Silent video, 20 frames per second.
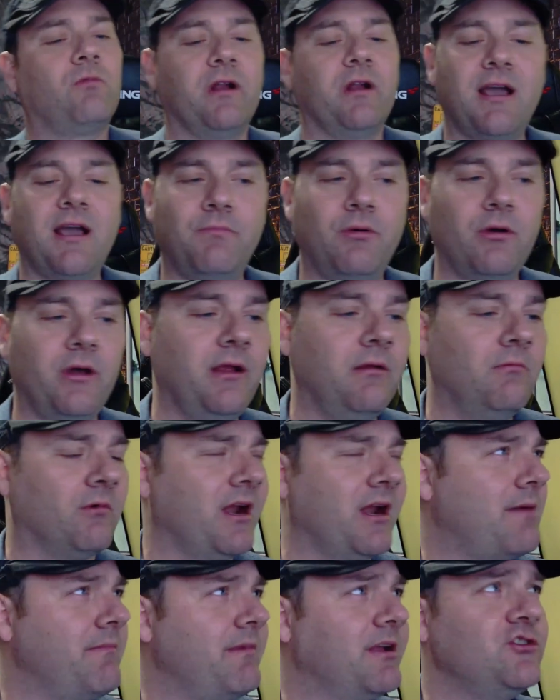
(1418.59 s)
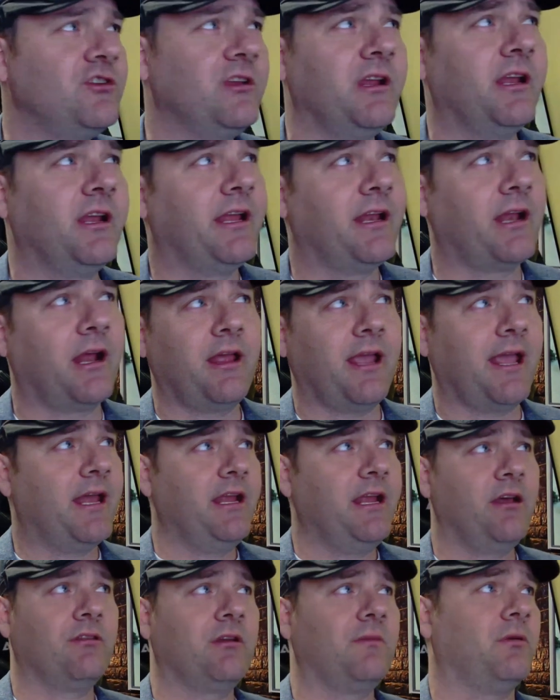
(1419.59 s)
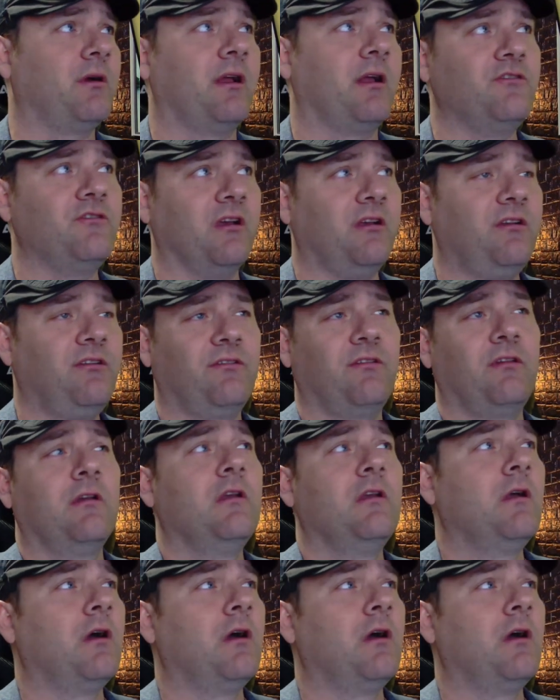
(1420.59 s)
We're not mentioning any other projects,